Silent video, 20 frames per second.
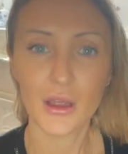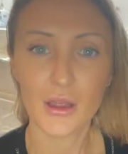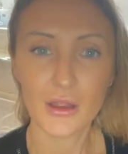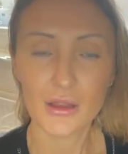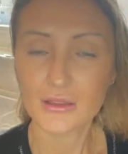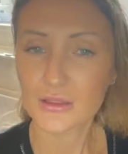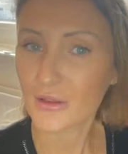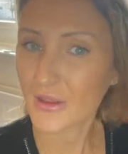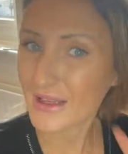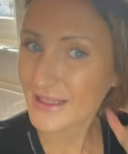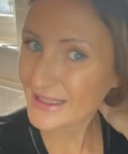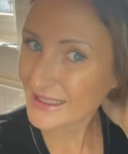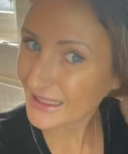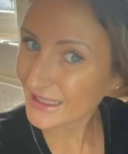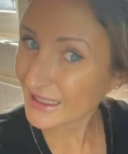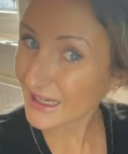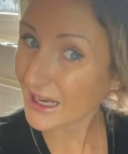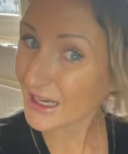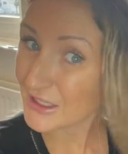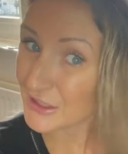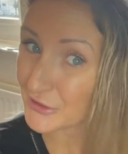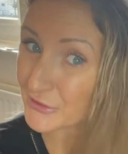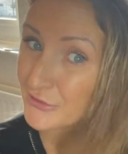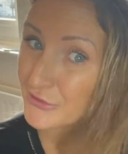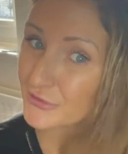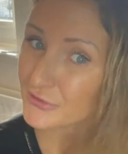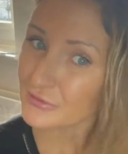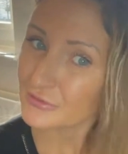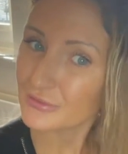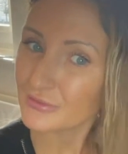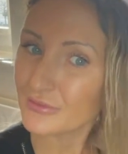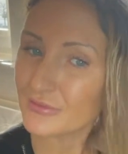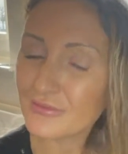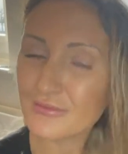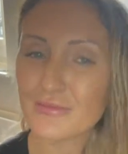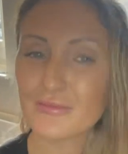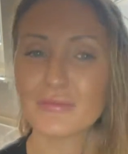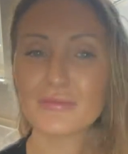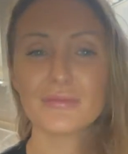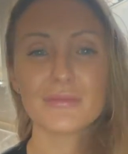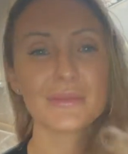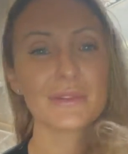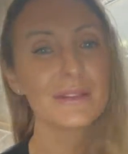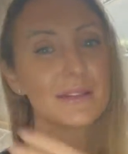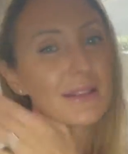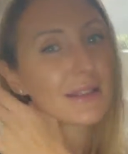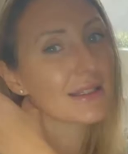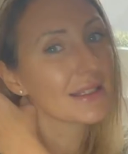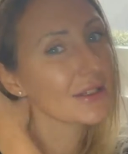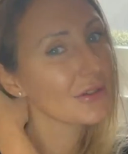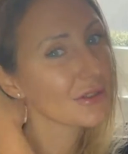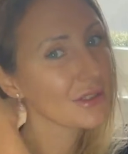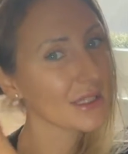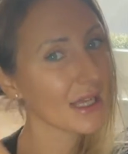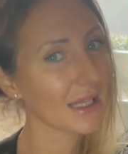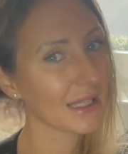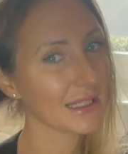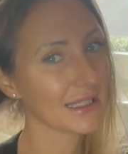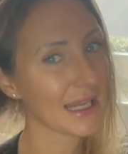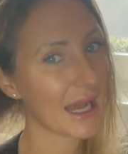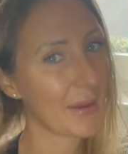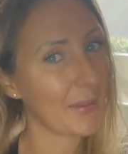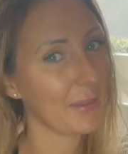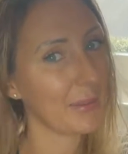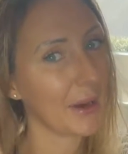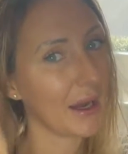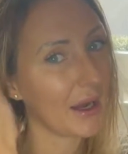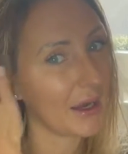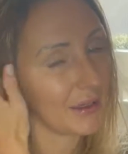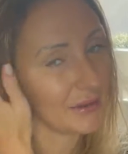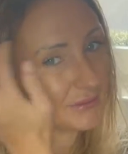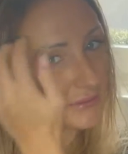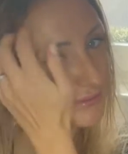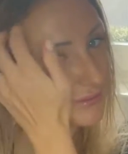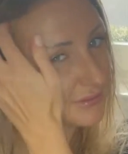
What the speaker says: So that's it, kind of still slightly damp, but